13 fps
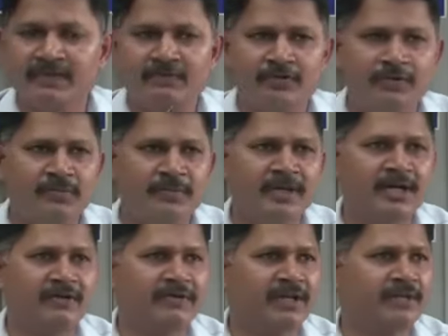We will be
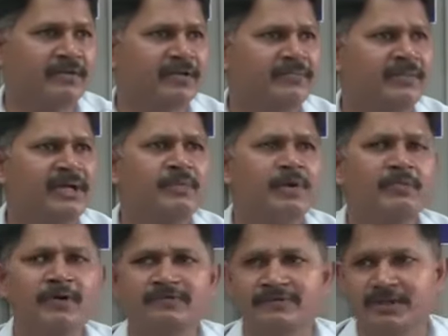covering
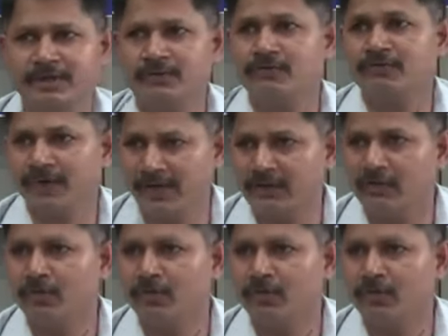minimum of 3 to 5